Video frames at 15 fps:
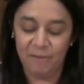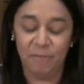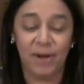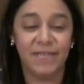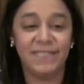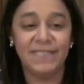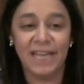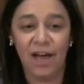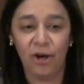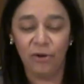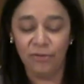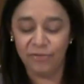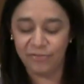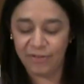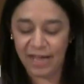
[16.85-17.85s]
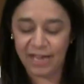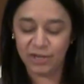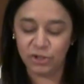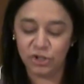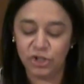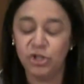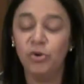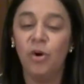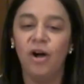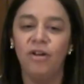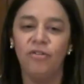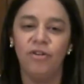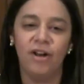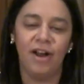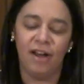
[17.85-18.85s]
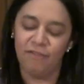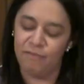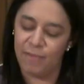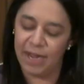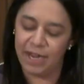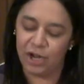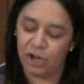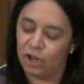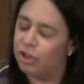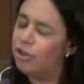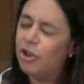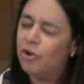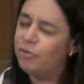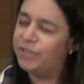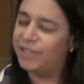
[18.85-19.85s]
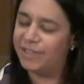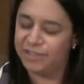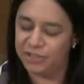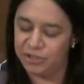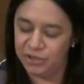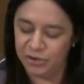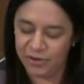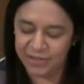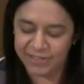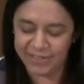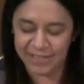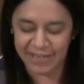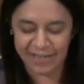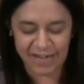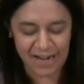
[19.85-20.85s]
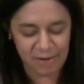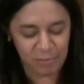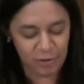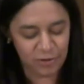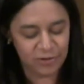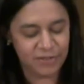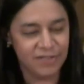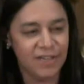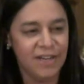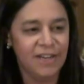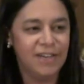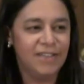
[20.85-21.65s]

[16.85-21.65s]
Myself and two hundred of my closest New York City neighbors